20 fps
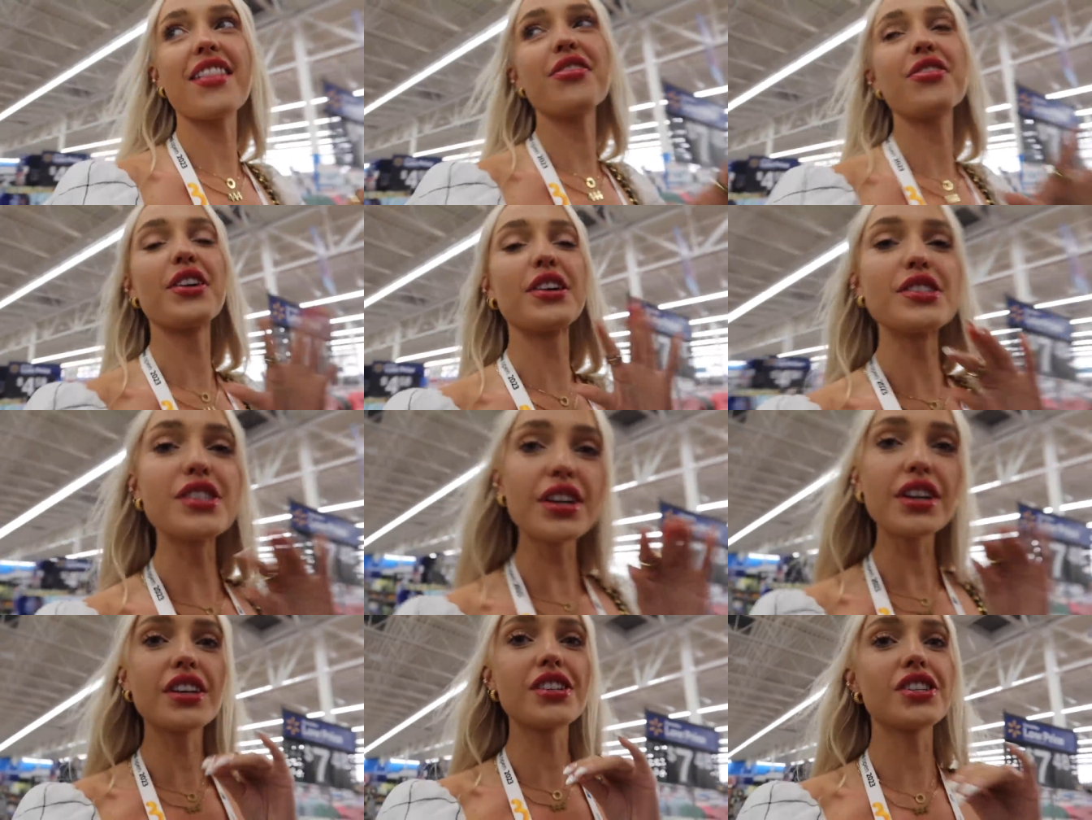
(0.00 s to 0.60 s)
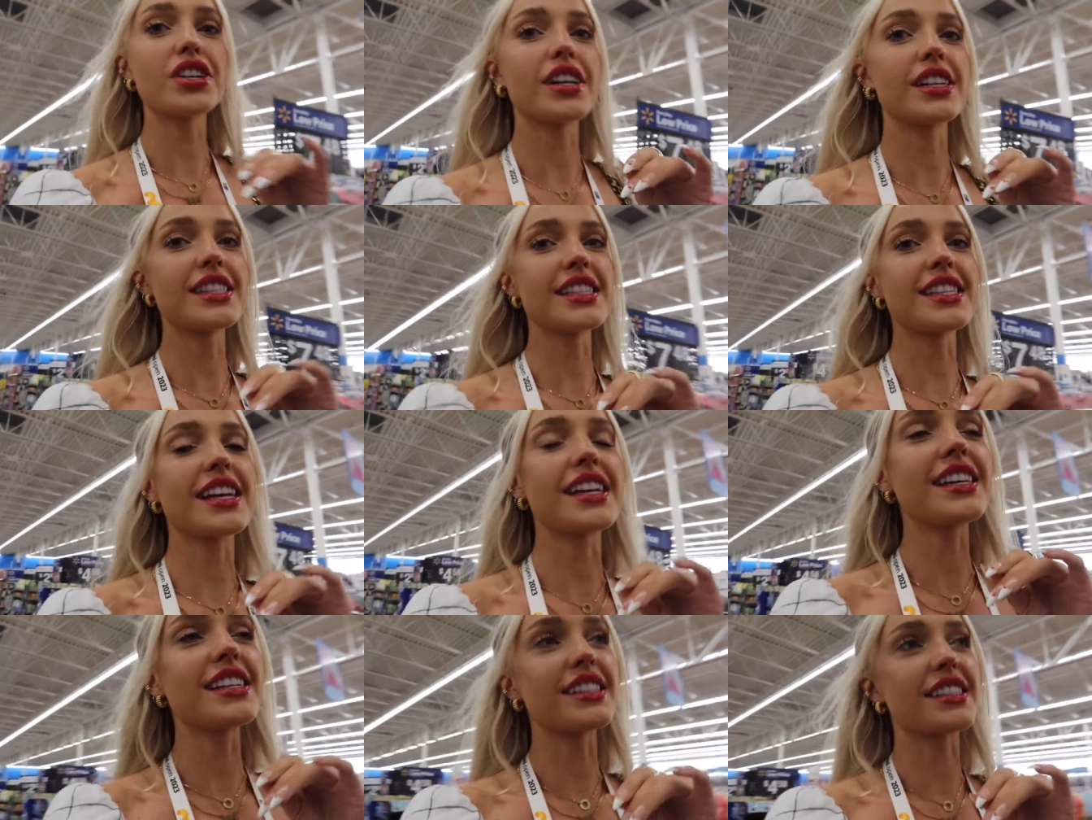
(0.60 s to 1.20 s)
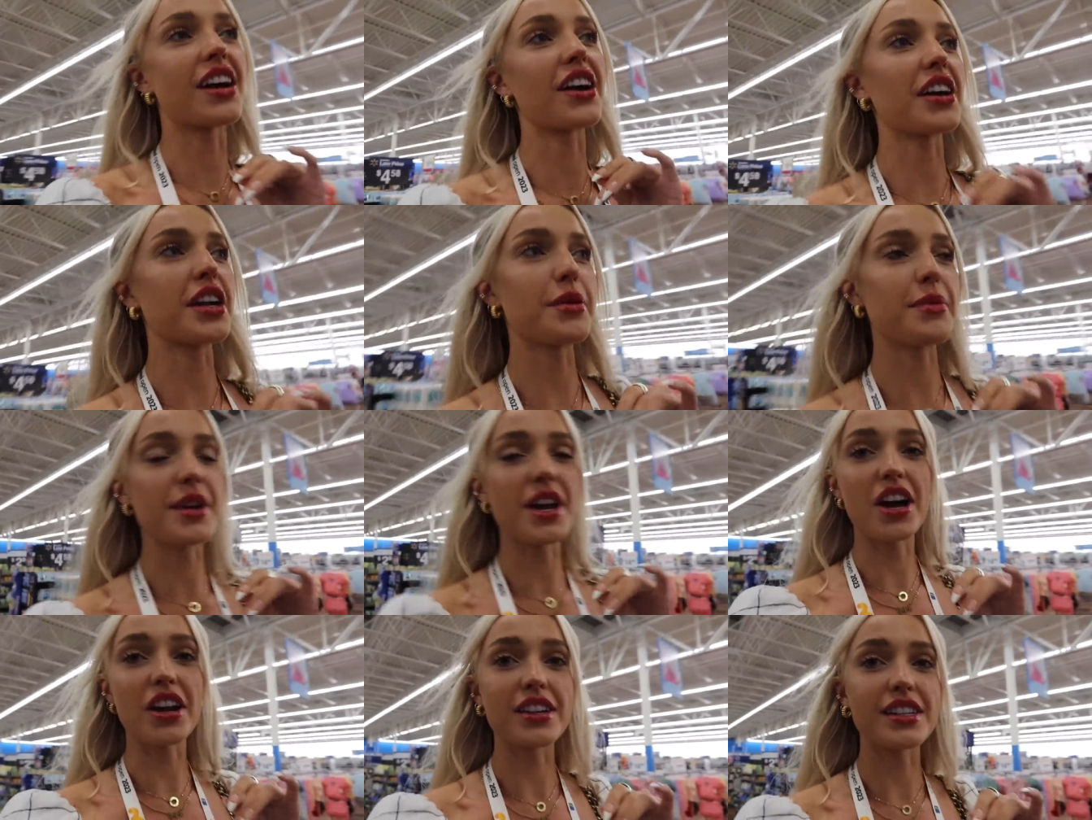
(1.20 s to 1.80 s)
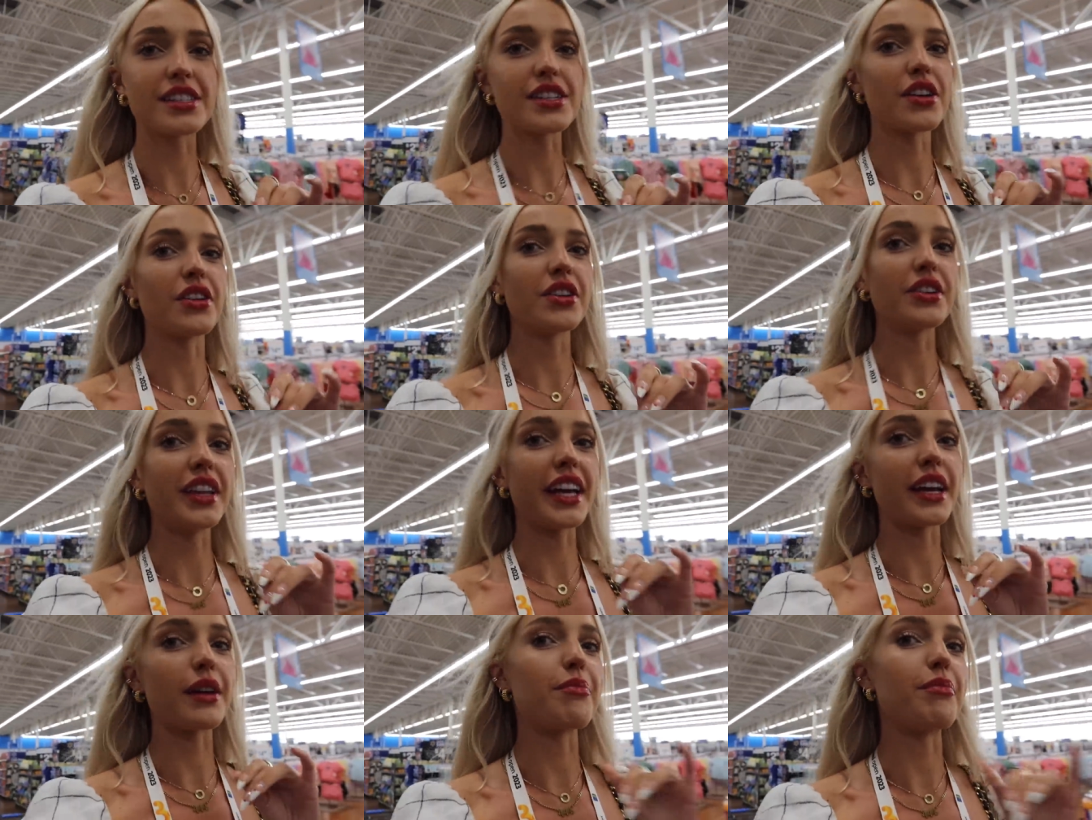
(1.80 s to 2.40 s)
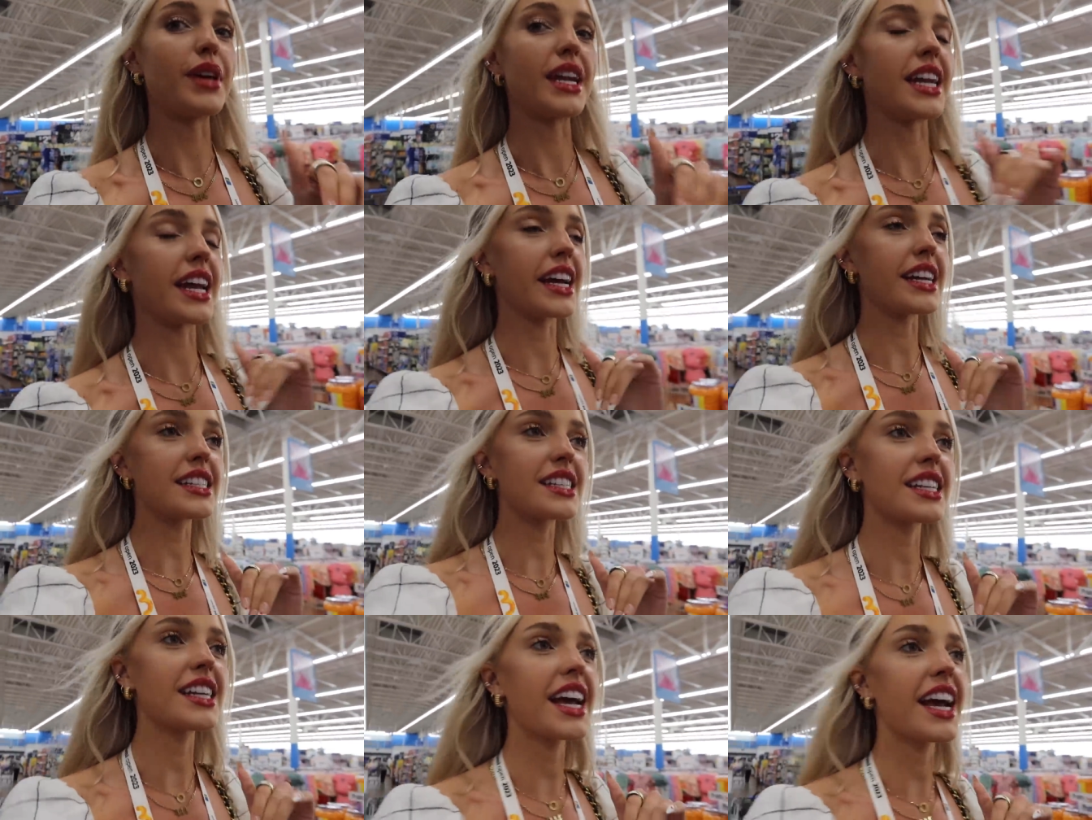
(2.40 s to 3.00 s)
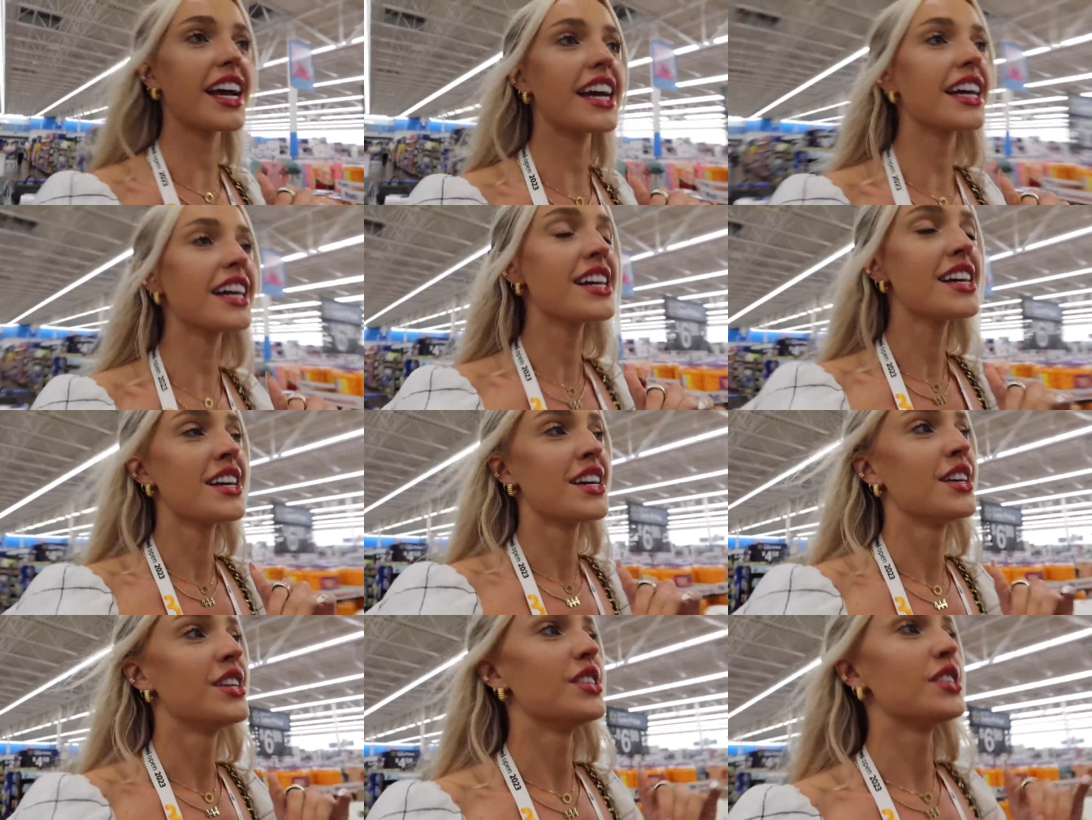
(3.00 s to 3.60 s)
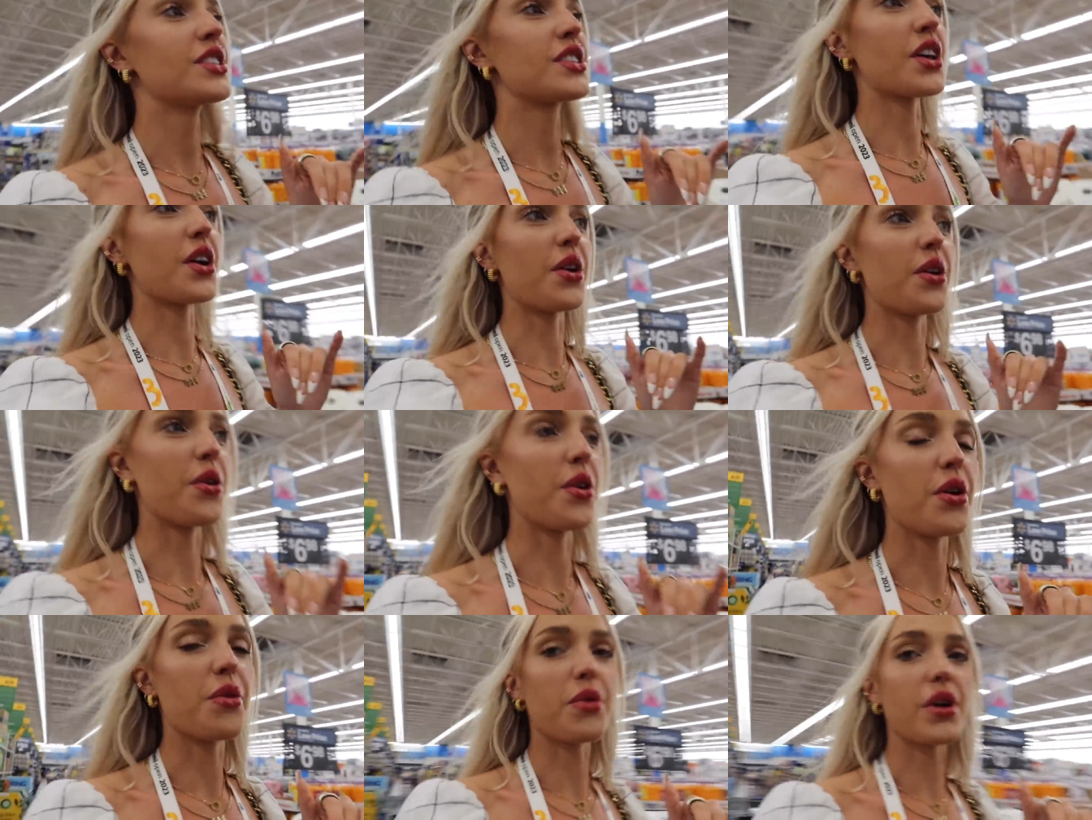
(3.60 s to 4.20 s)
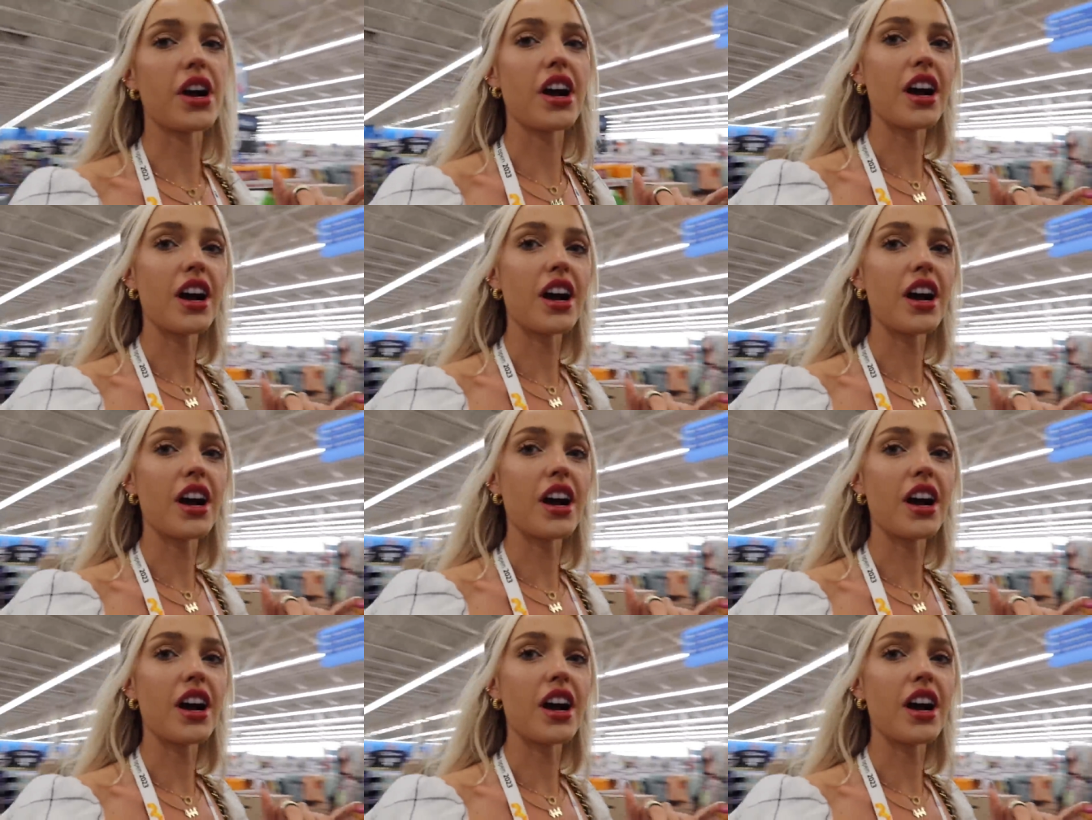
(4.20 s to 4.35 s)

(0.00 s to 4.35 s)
There's a good chance that he's not going to be on until like midnight tonight, so we're